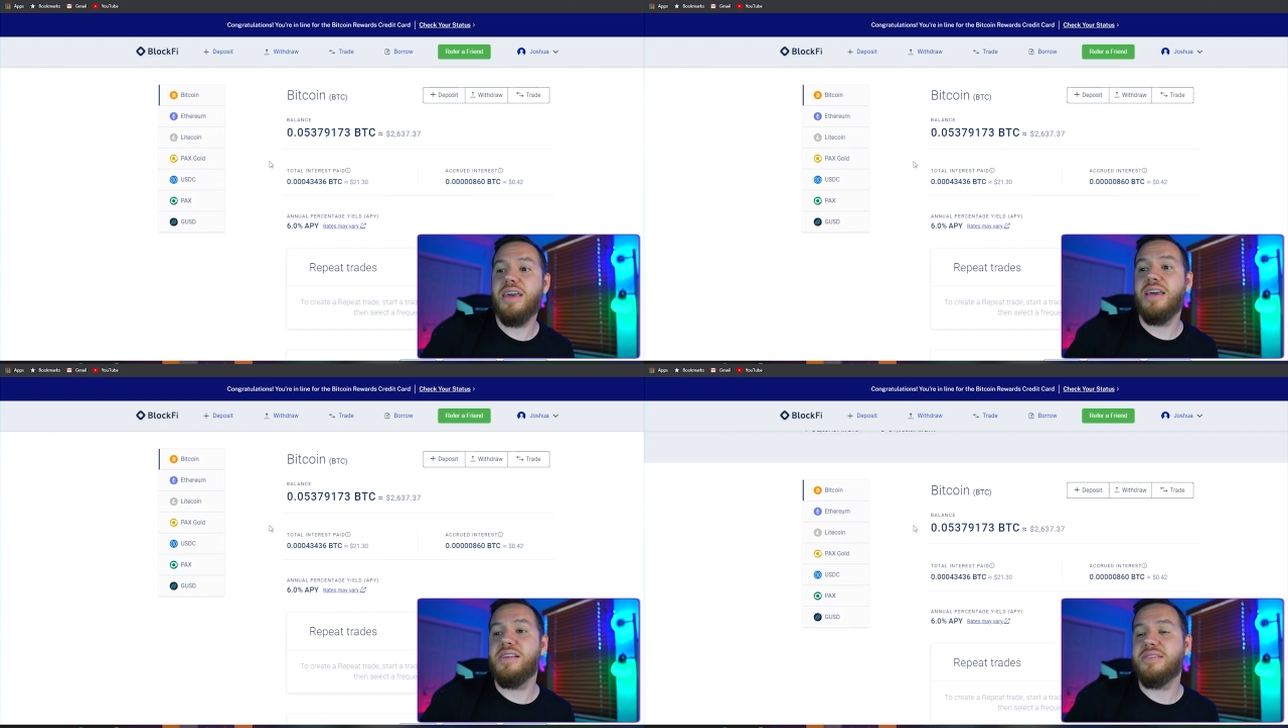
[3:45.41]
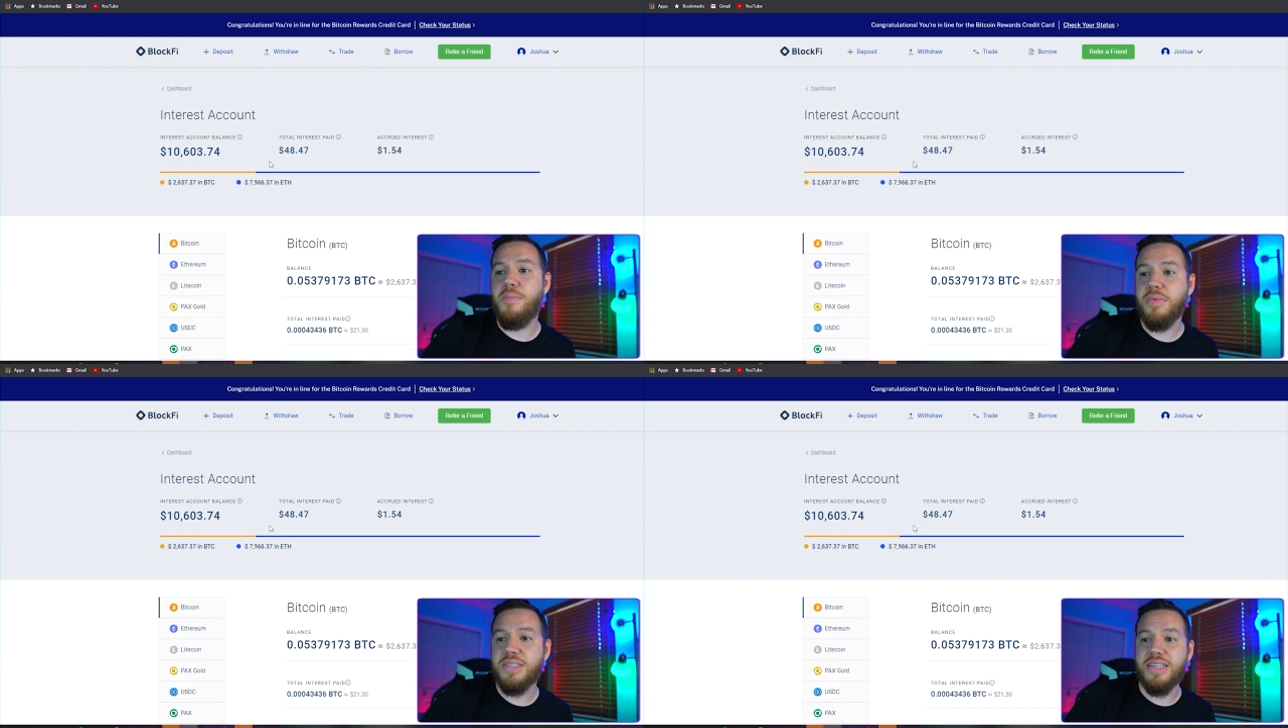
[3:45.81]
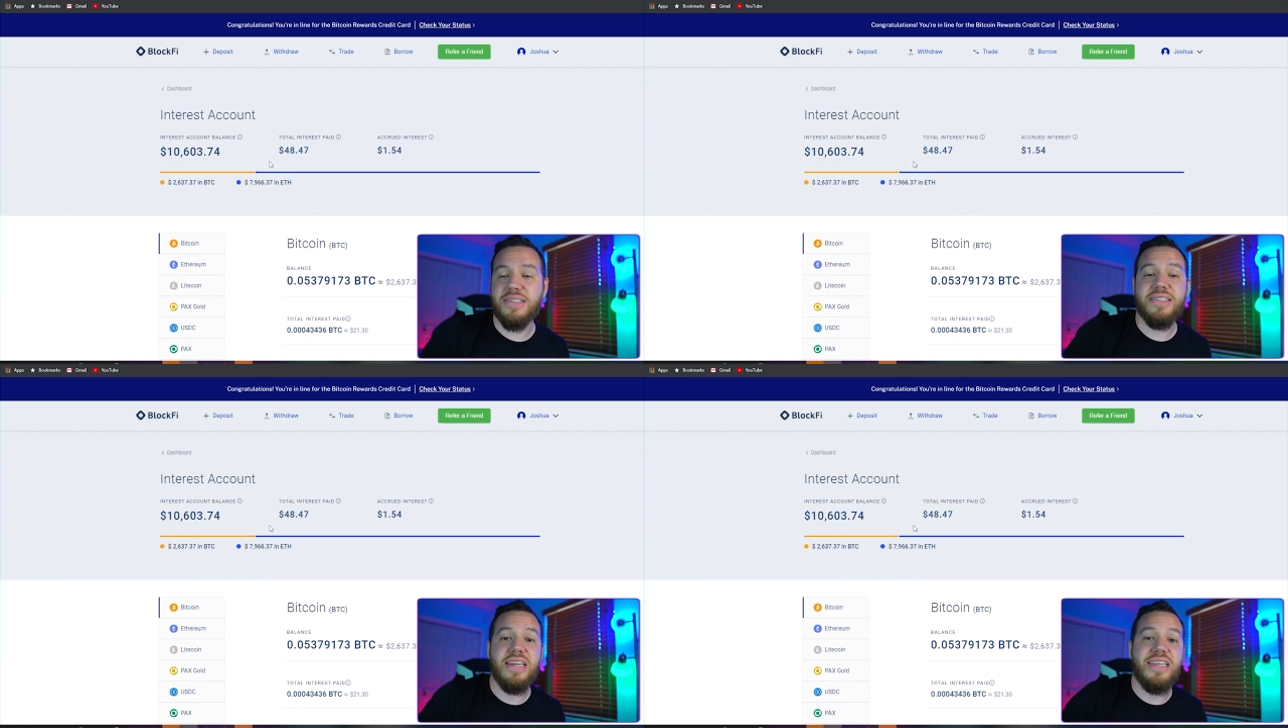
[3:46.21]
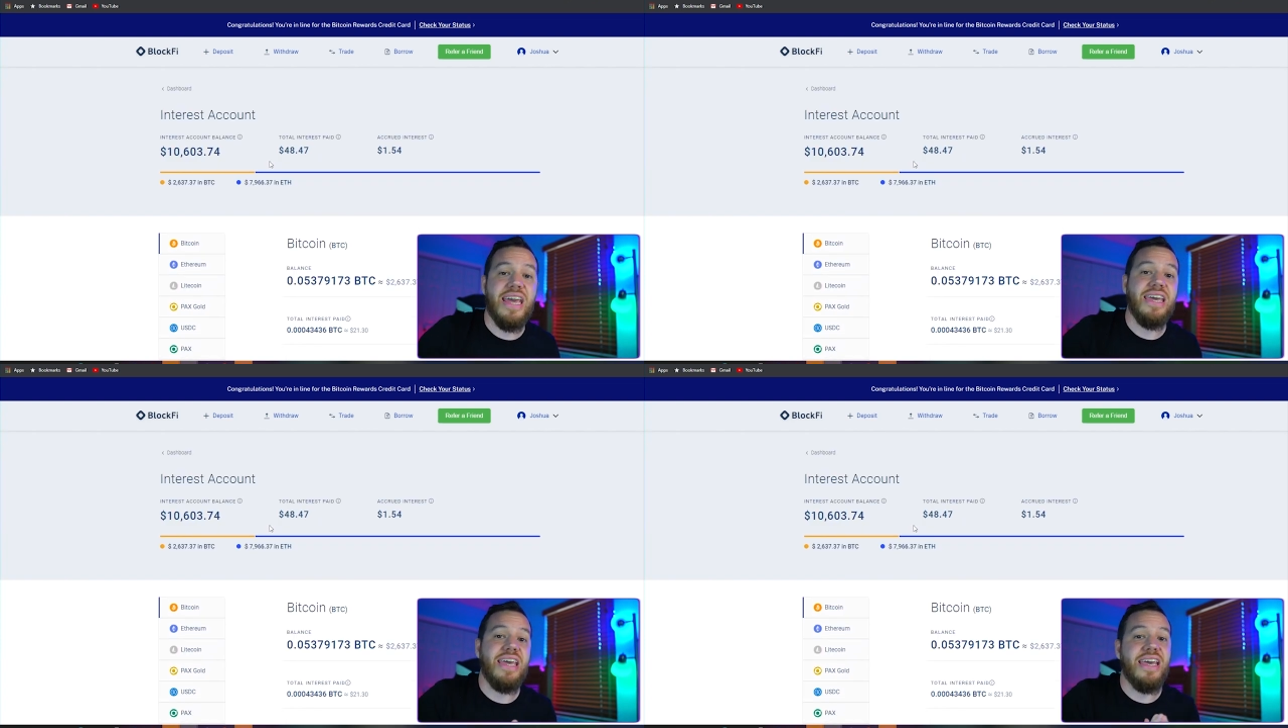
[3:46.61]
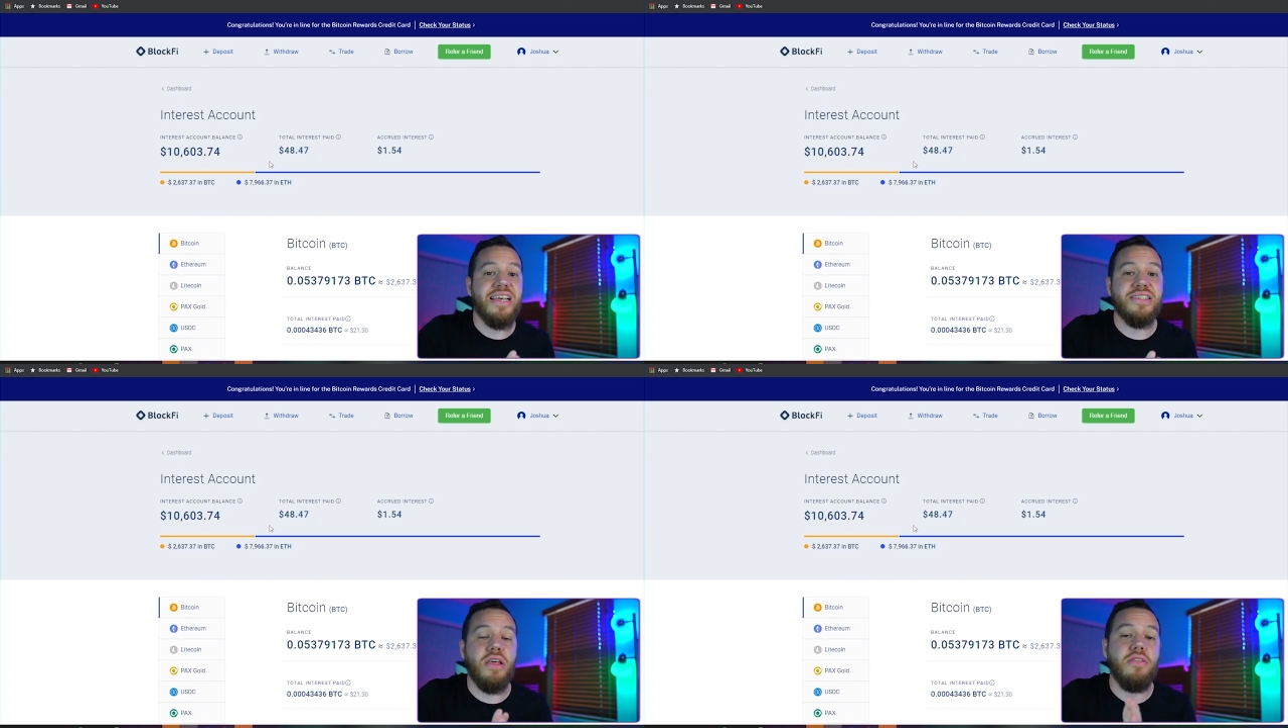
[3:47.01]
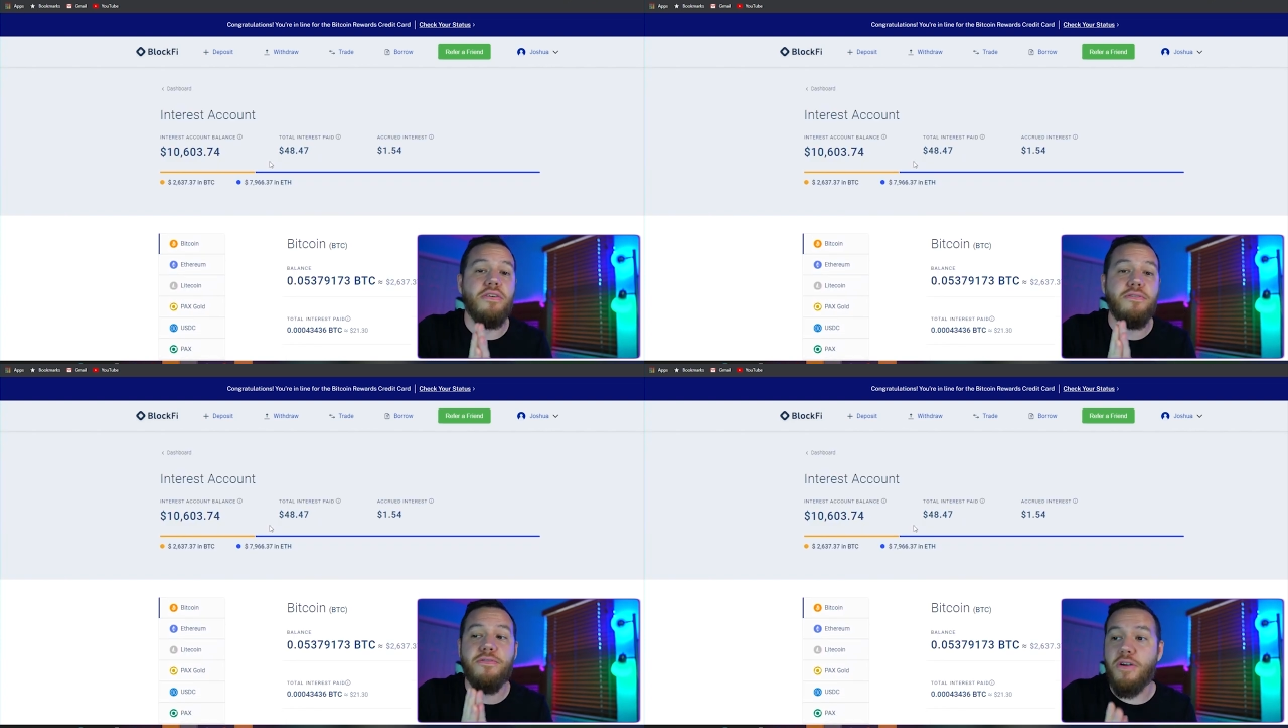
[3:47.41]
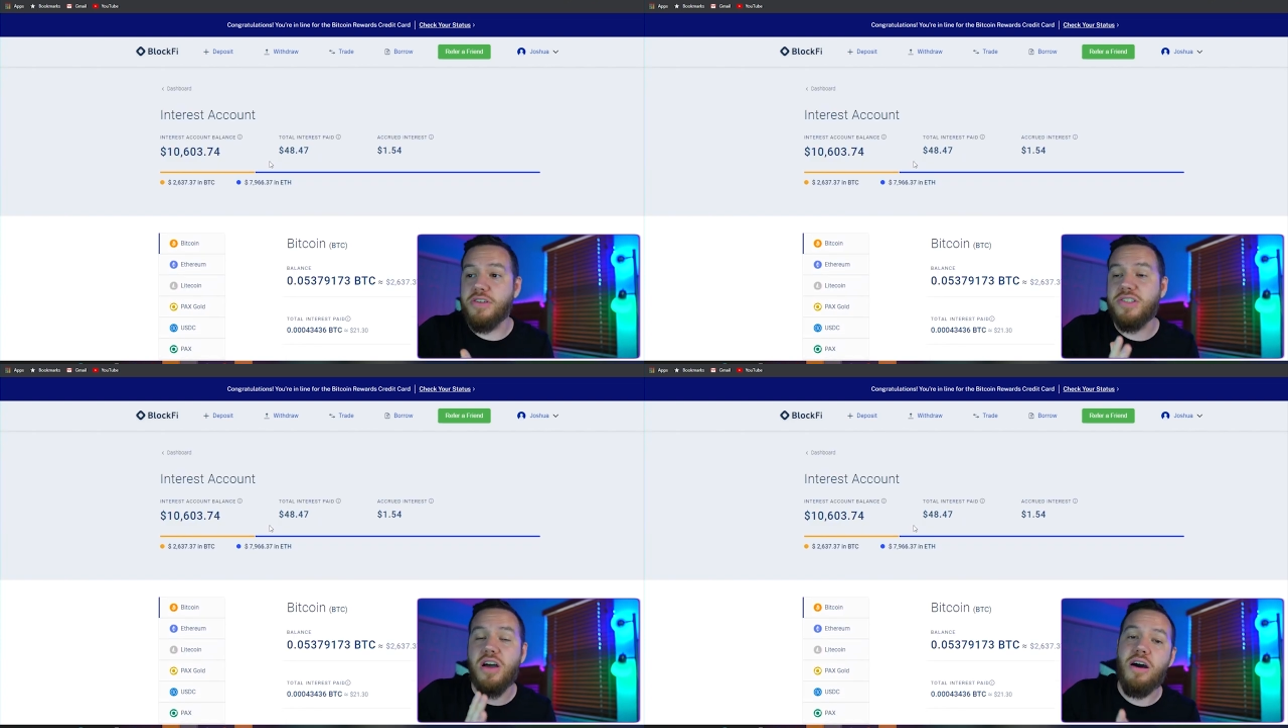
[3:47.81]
is, since today is the first